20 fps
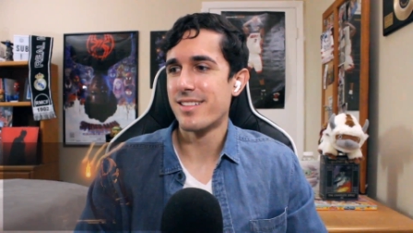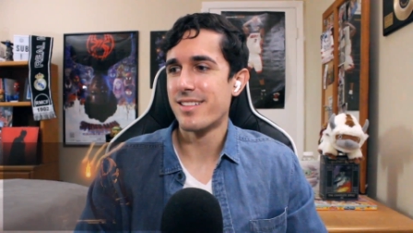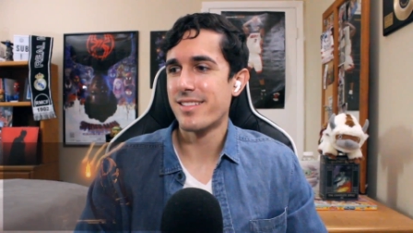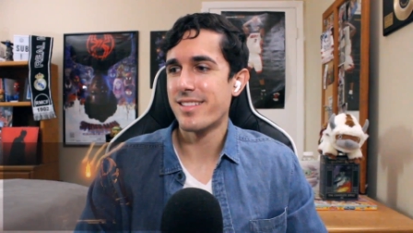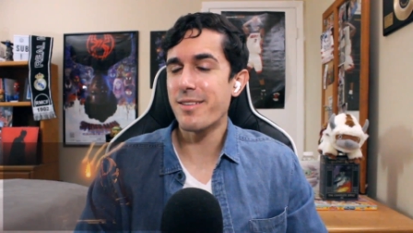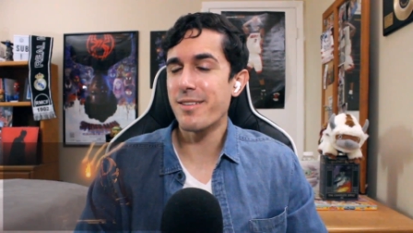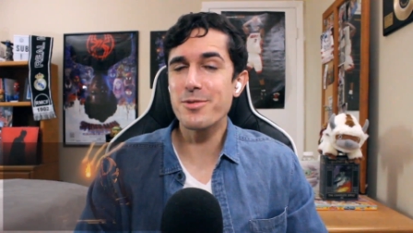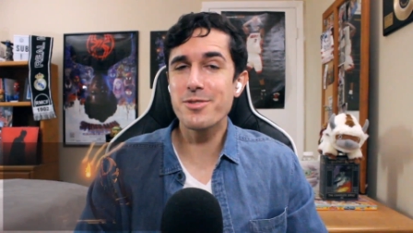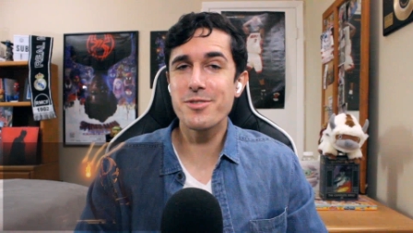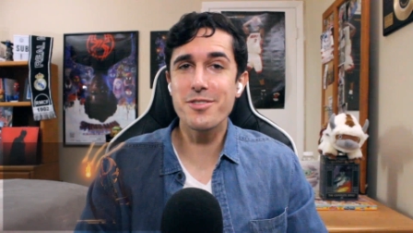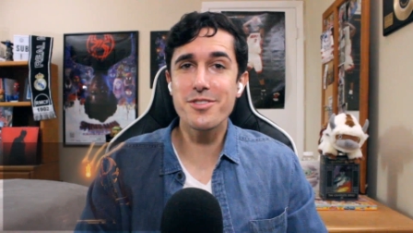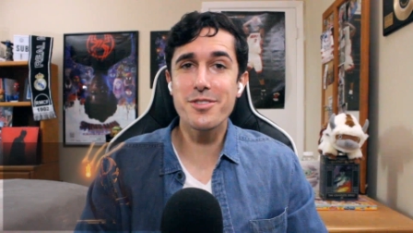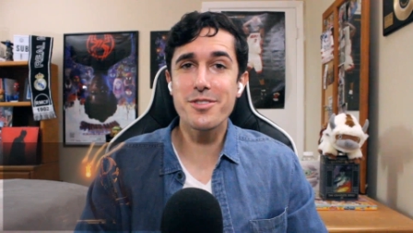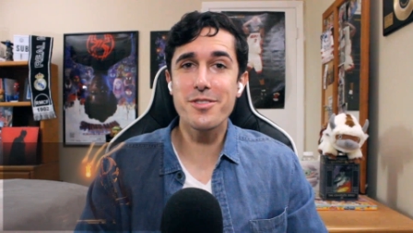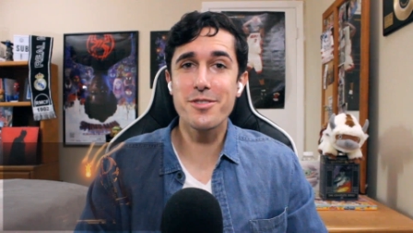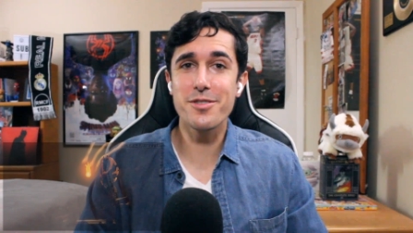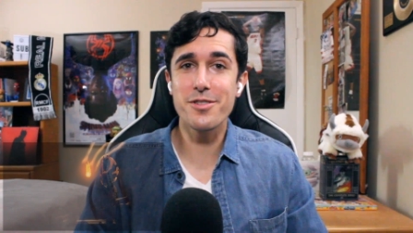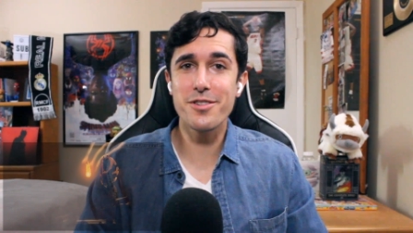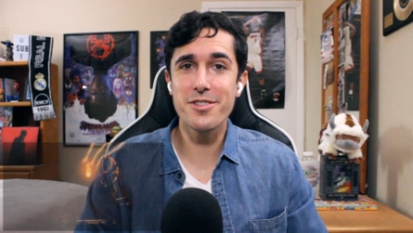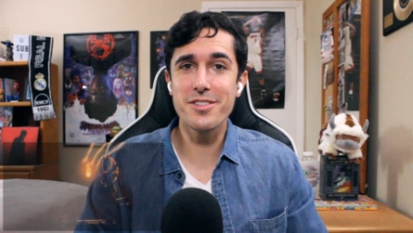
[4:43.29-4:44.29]
That was such a
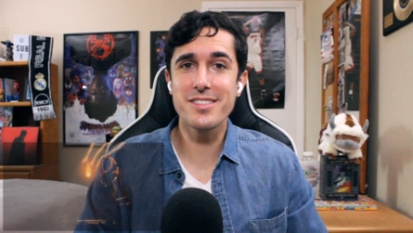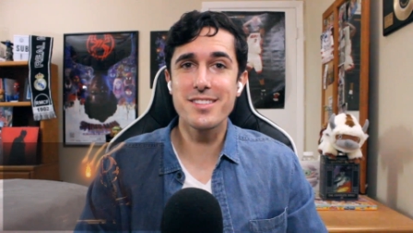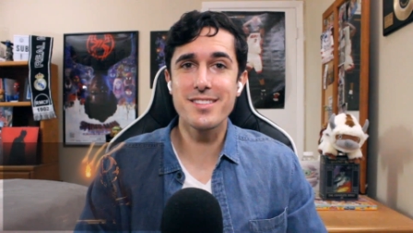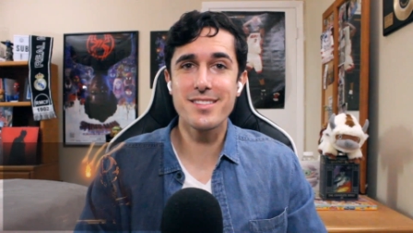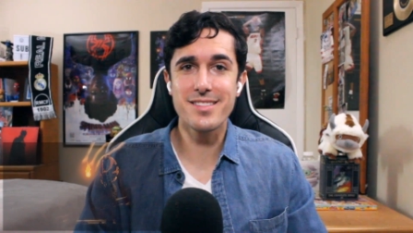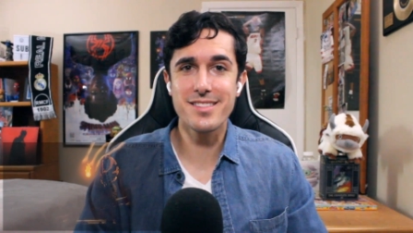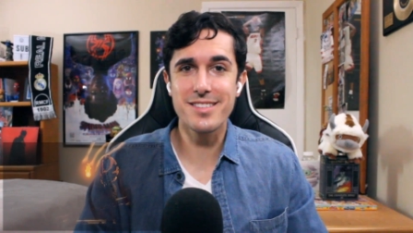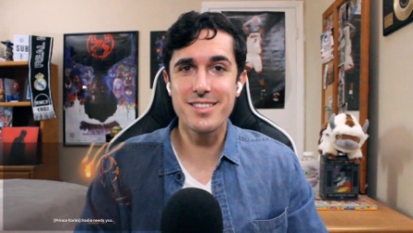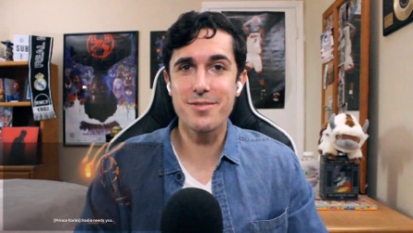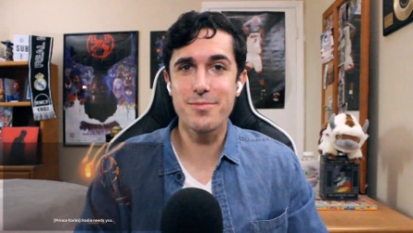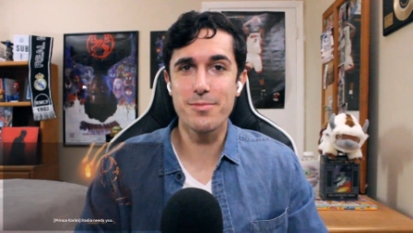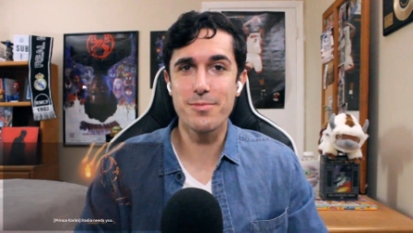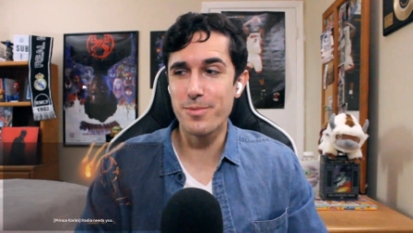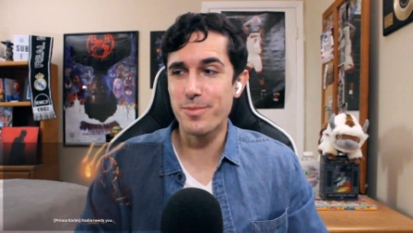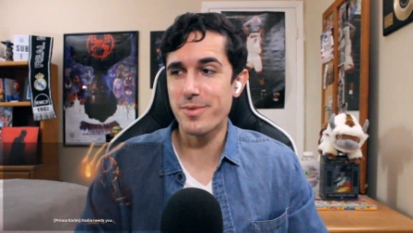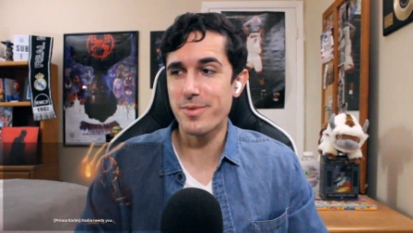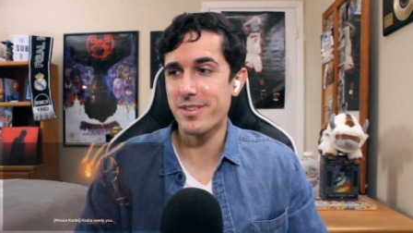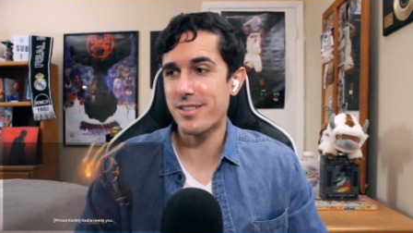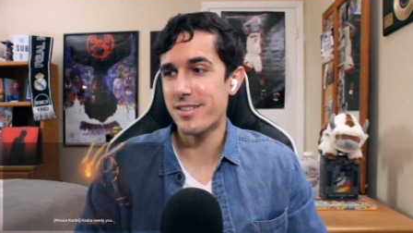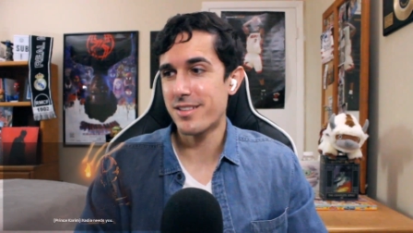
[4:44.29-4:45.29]
good, sincere
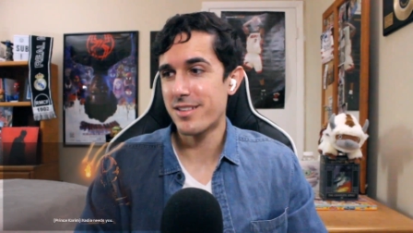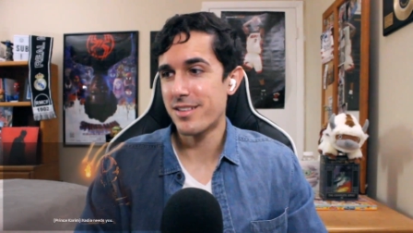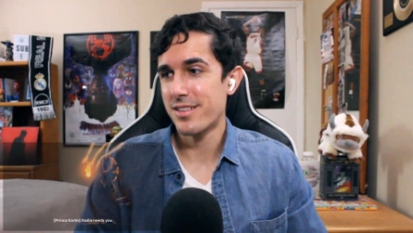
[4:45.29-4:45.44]
moment.